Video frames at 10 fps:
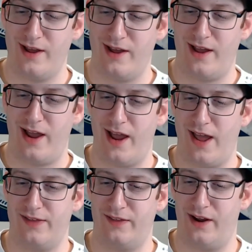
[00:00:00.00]

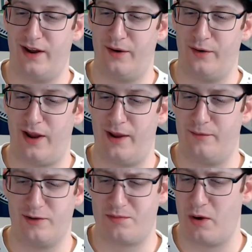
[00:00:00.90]
and they had
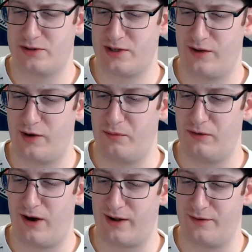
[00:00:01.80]
just posted on their
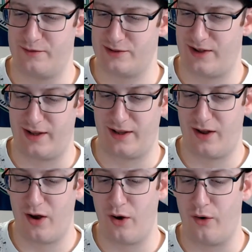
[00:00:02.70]
blog and was like,
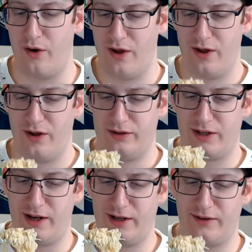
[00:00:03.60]
oh, to
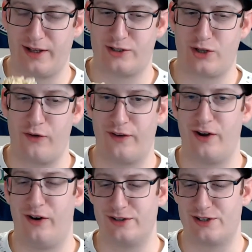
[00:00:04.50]
any like starving
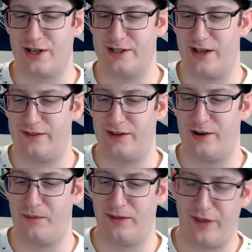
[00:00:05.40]
college kids out there,
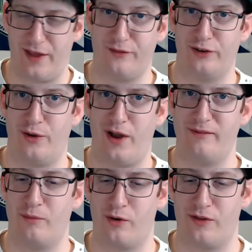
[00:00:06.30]
be thankful you have
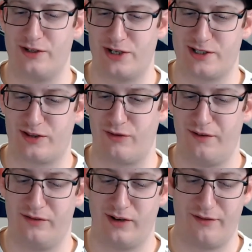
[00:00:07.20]
more than just 3
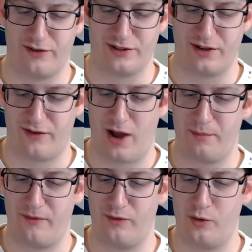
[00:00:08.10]
flavors of cup
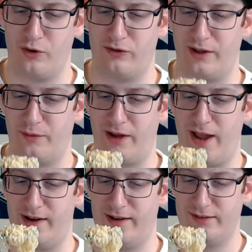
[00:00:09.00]
of noodle like we
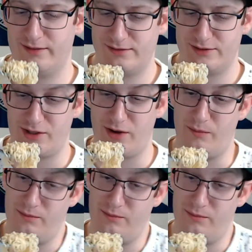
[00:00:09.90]
had. So